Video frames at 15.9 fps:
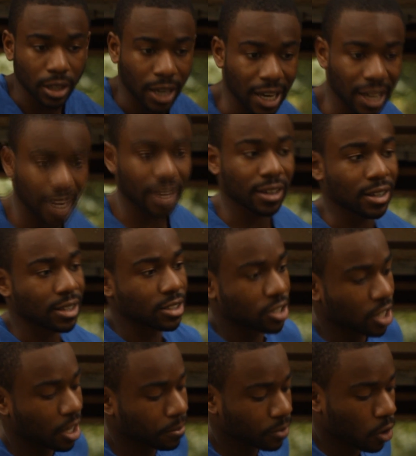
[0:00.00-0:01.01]
hit it,
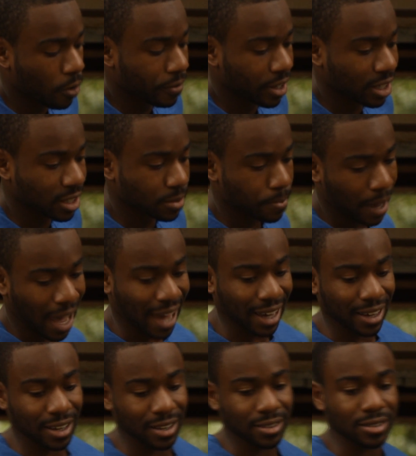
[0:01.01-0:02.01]
jumped over his
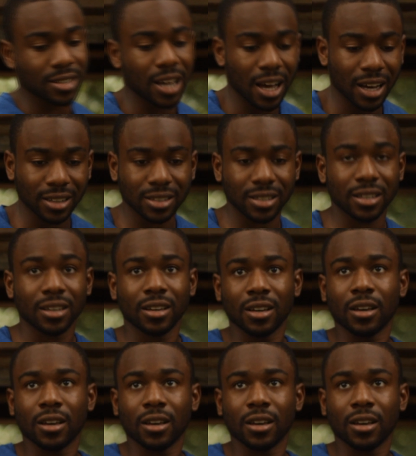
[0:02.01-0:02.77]
back, tucked,